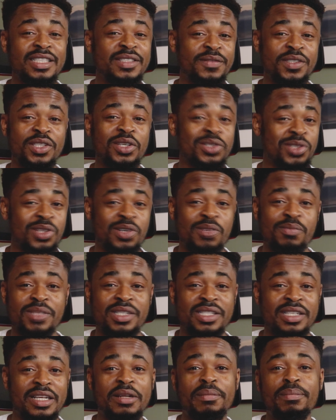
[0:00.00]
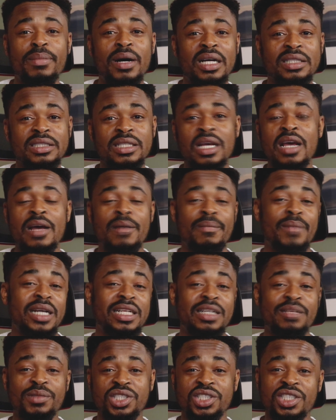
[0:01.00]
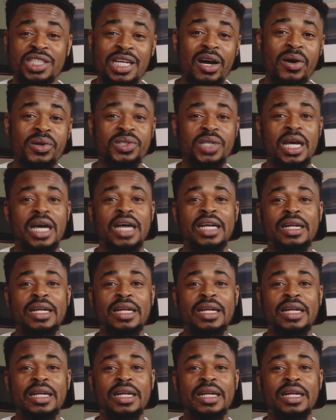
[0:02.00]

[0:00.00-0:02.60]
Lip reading: this video, so don't miss any part. My name is Charles